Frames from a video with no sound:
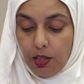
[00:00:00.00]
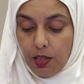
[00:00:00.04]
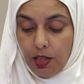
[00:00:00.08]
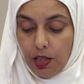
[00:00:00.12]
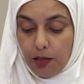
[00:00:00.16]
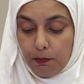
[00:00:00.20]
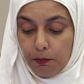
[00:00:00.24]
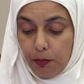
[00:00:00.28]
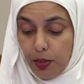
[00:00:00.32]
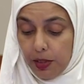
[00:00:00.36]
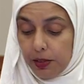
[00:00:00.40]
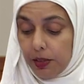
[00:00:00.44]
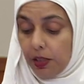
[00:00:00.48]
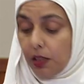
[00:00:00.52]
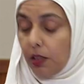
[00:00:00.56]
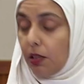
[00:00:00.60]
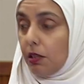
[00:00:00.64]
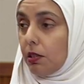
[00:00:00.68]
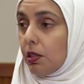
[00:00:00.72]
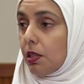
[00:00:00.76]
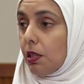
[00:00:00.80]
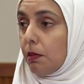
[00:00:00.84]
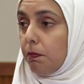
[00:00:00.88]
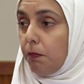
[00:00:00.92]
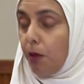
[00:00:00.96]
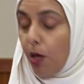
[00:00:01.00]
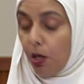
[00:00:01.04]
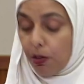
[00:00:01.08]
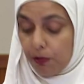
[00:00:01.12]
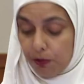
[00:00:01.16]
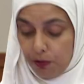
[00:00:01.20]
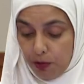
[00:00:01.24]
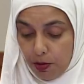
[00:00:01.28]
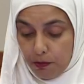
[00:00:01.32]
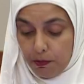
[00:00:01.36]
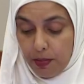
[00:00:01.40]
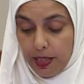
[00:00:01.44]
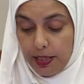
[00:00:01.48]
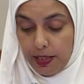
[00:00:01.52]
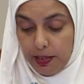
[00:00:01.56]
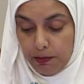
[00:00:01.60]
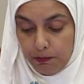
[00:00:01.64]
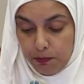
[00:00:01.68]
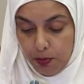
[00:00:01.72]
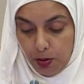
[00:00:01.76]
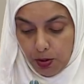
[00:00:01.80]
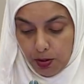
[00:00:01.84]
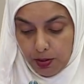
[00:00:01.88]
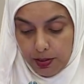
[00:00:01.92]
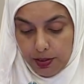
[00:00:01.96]
and practical support from my
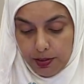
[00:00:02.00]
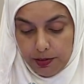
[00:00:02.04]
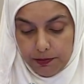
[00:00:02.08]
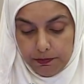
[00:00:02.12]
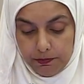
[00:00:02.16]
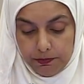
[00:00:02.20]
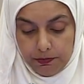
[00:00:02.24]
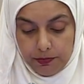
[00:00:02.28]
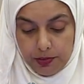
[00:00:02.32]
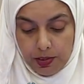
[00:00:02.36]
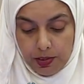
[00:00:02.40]
employer.